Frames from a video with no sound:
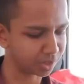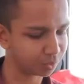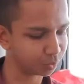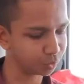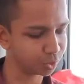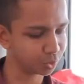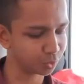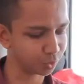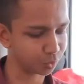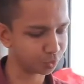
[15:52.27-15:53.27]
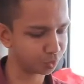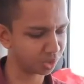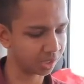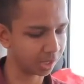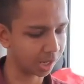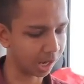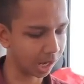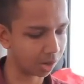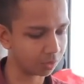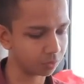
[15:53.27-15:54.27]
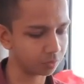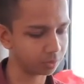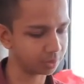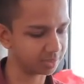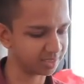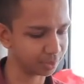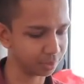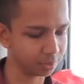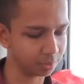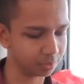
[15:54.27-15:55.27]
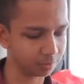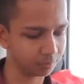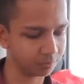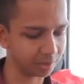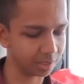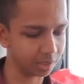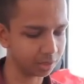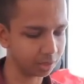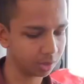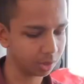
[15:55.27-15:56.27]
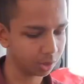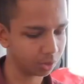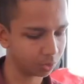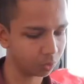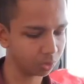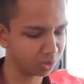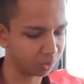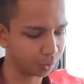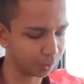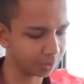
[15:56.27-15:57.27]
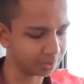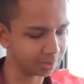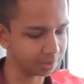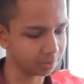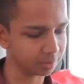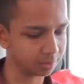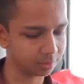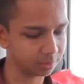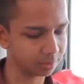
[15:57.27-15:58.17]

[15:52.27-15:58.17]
you show how this will look on a